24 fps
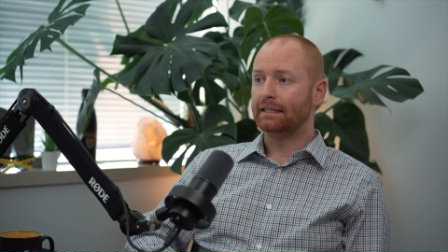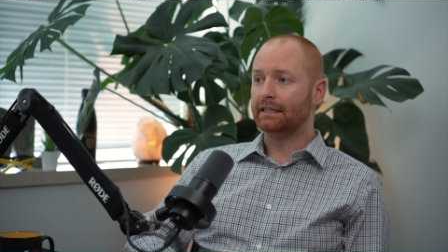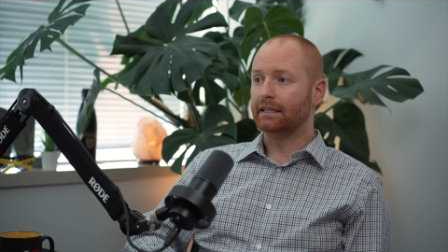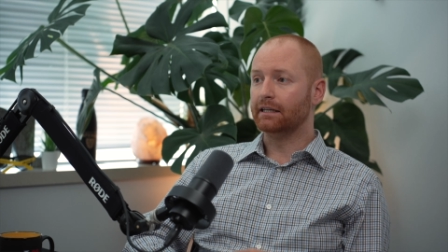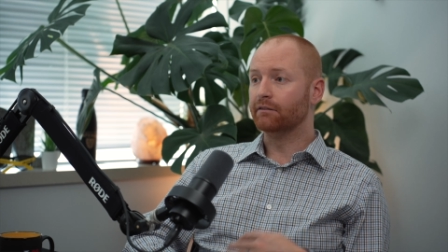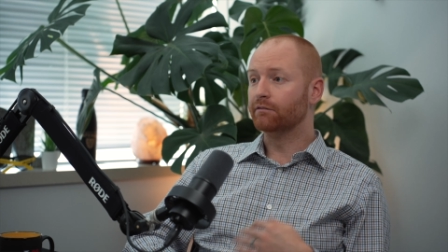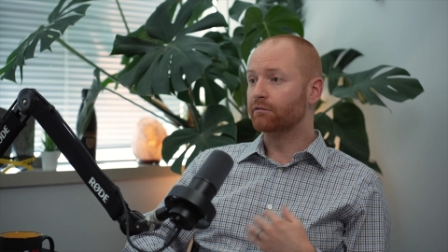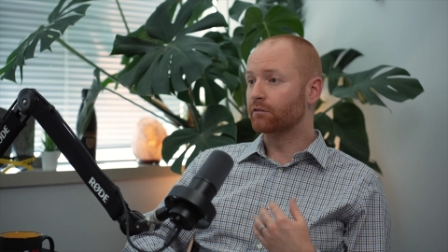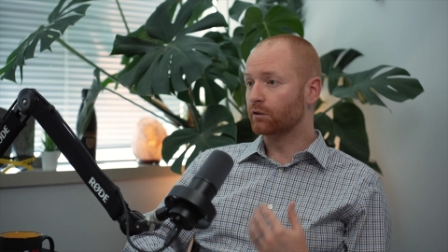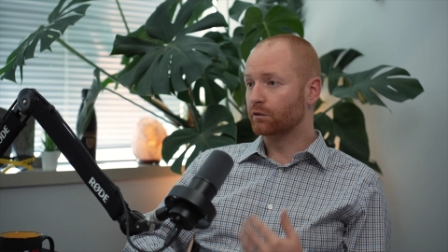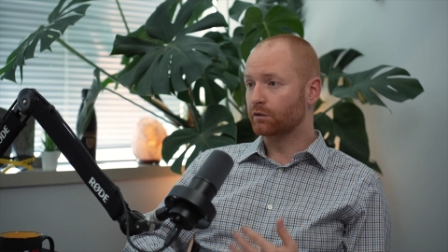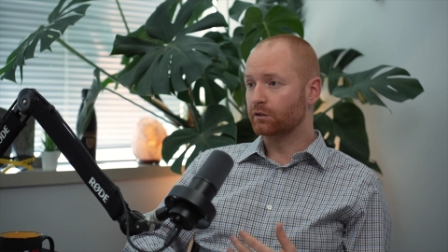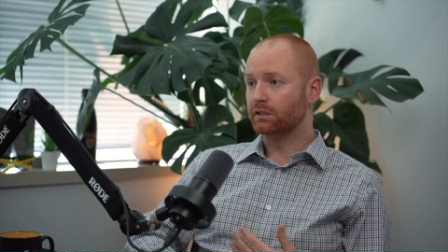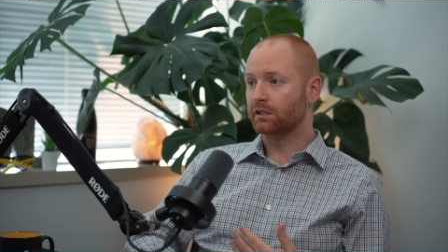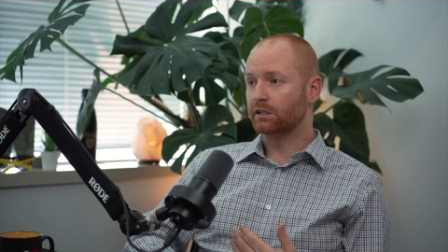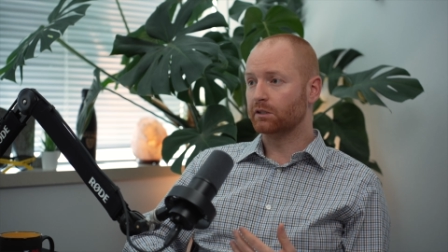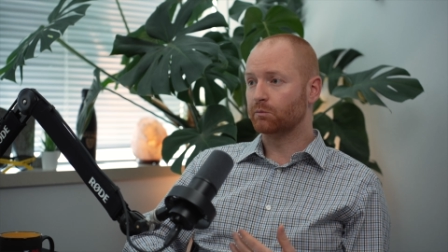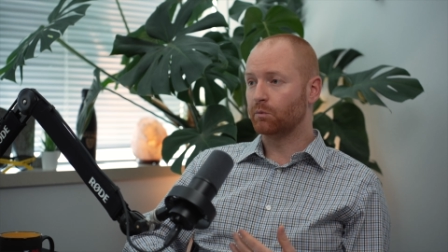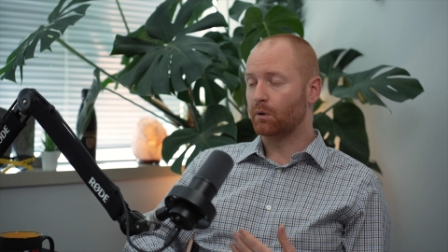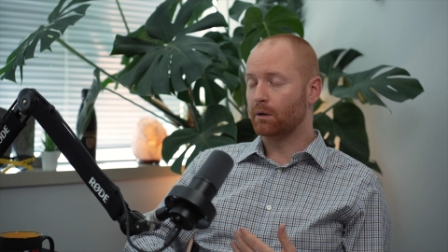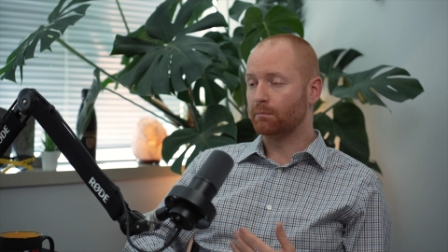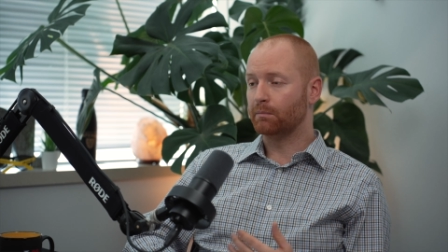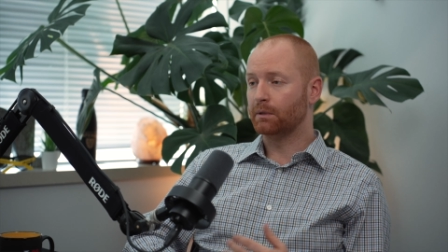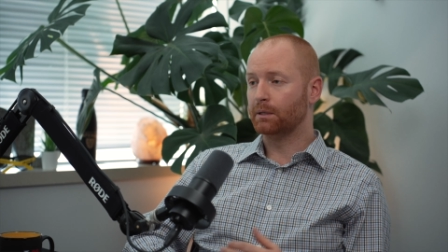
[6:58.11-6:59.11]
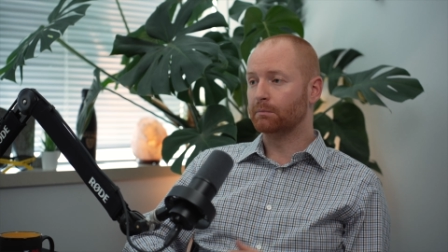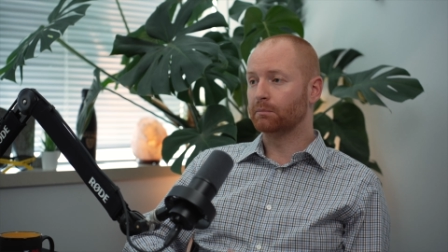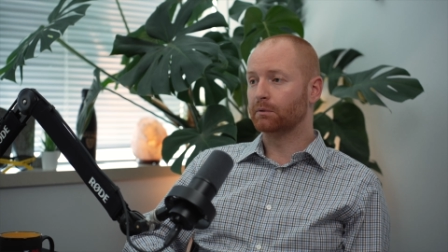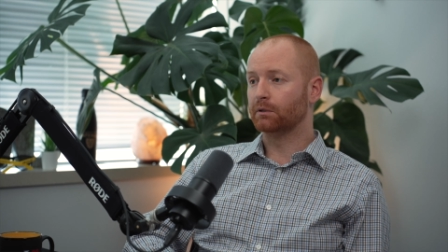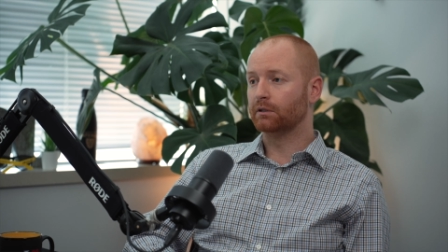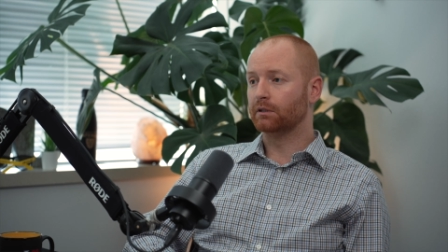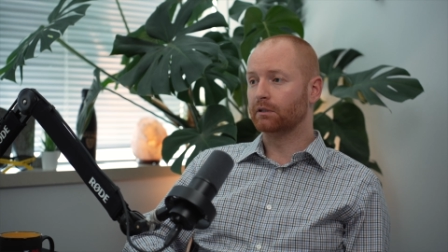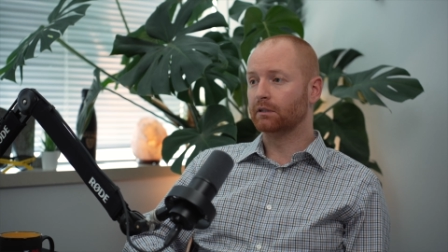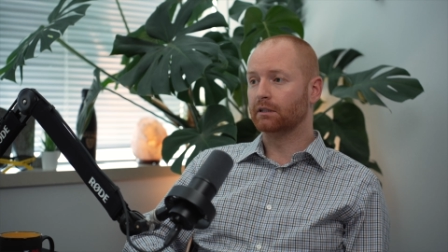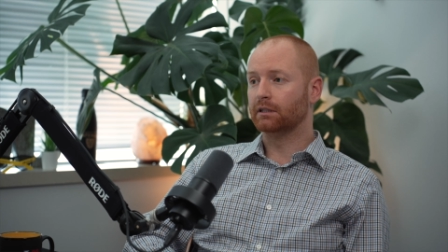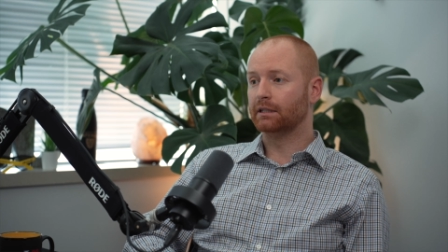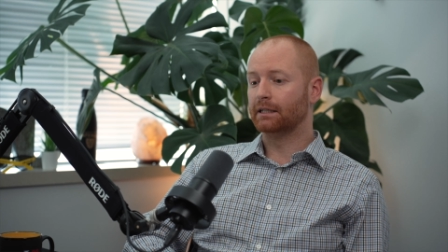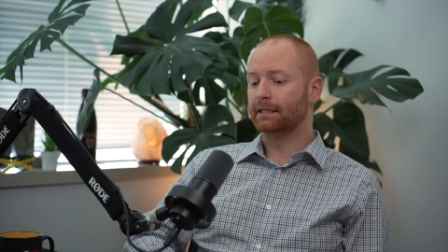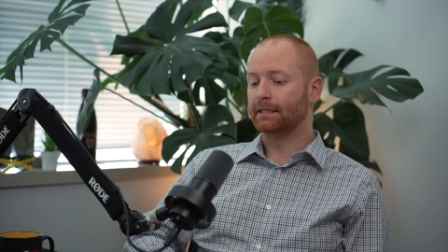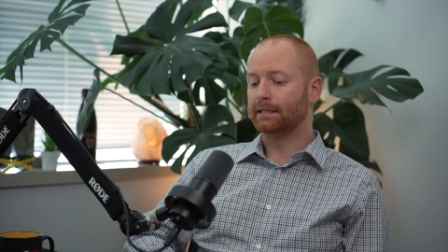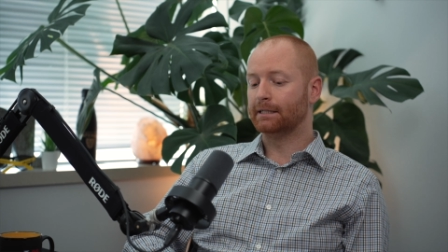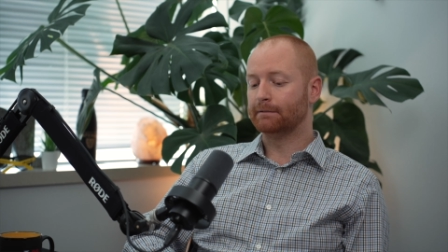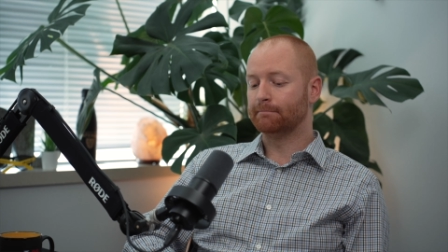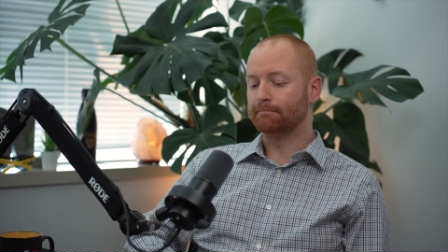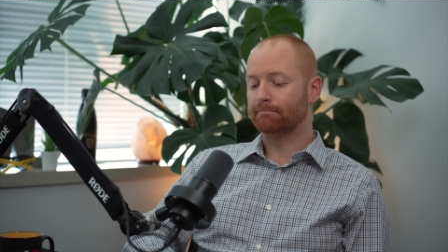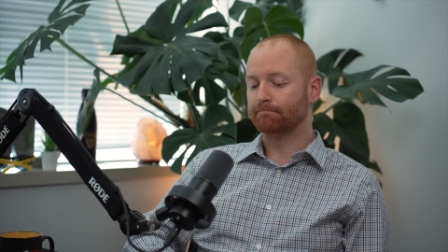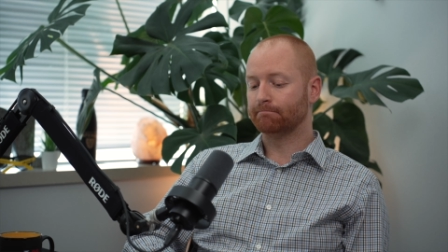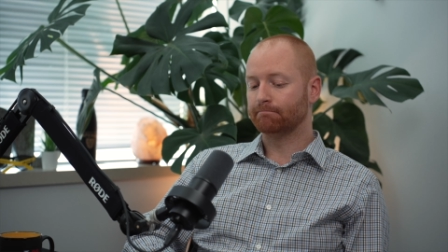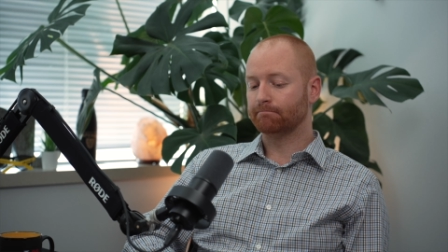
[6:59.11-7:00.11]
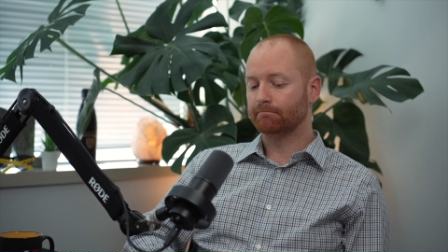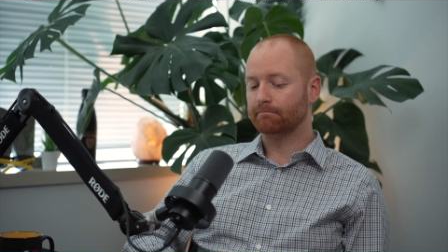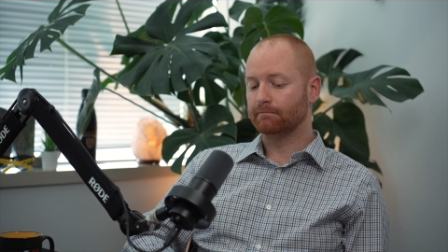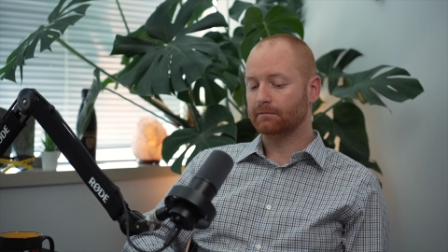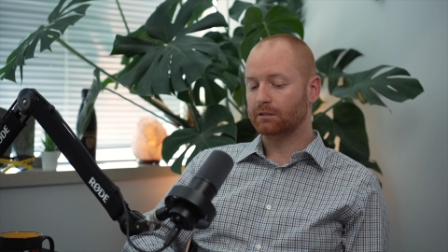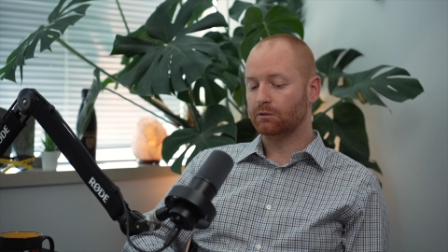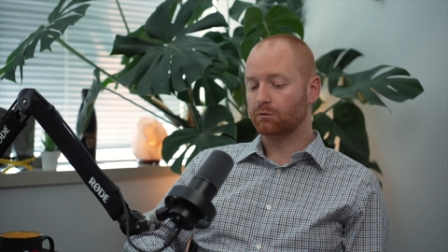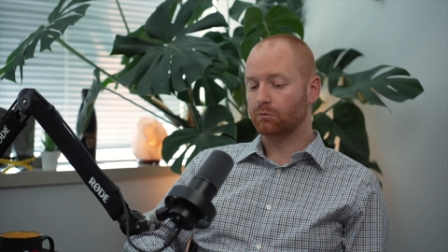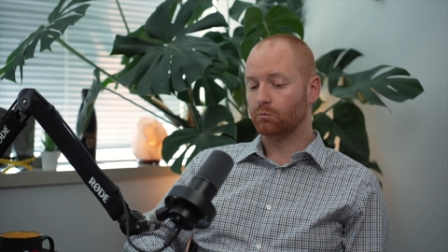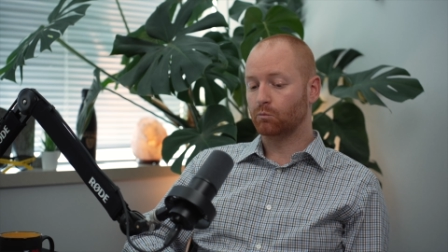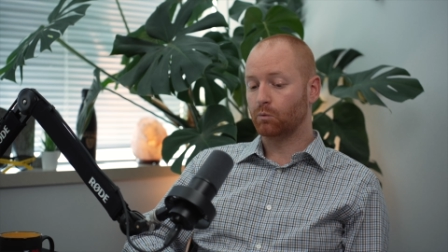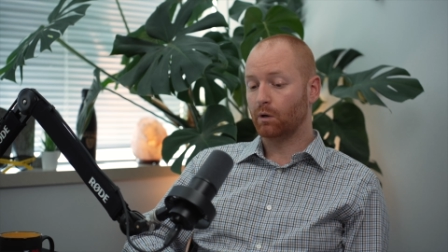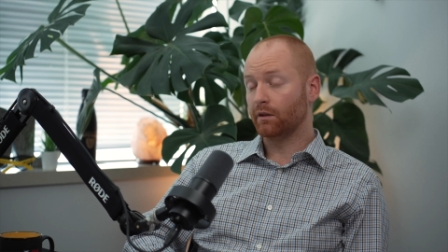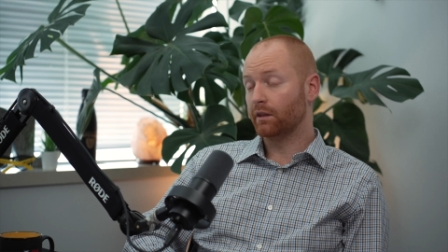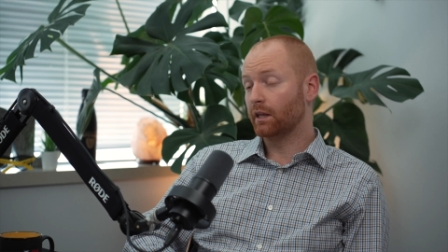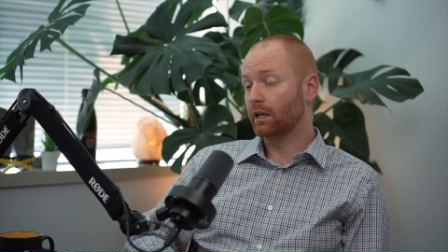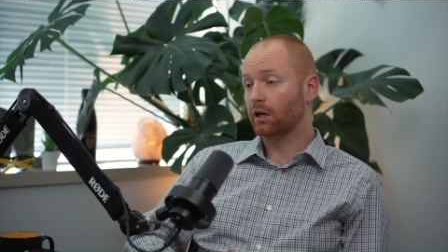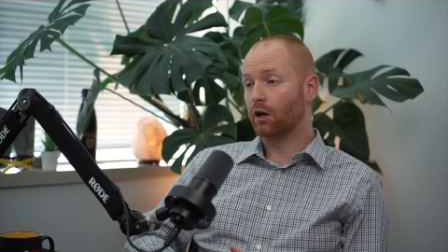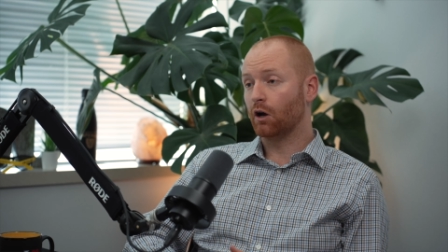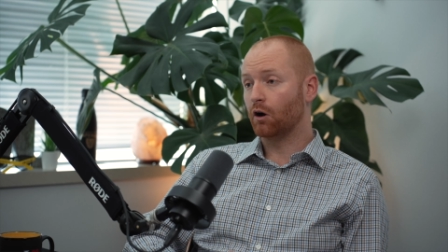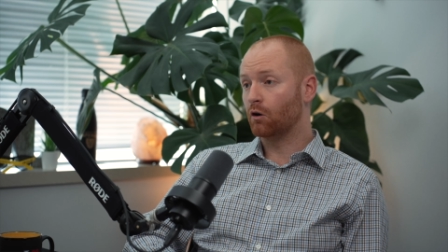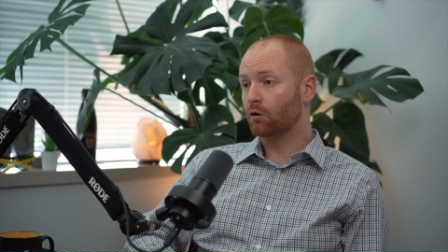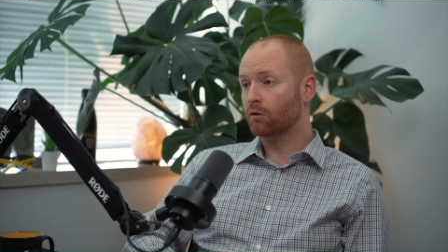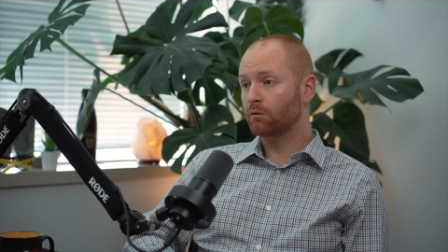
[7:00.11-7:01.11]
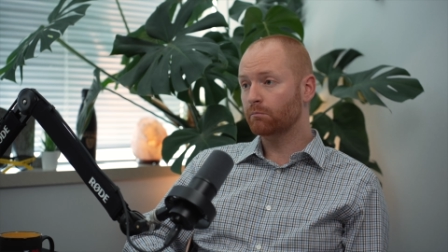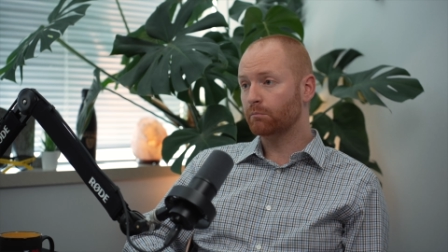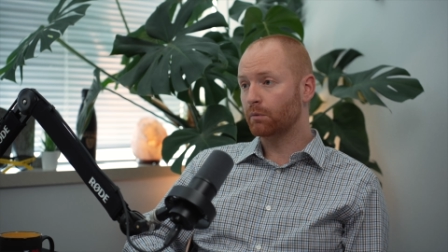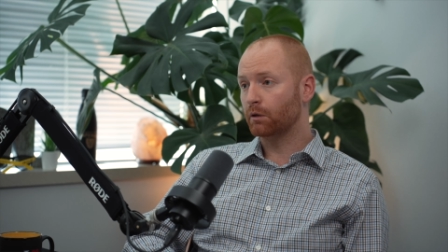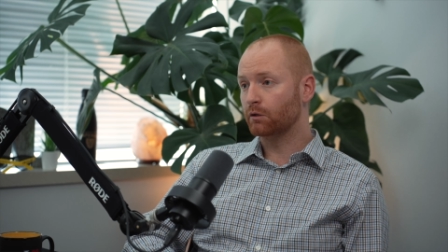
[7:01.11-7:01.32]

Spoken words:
influences what people, where they go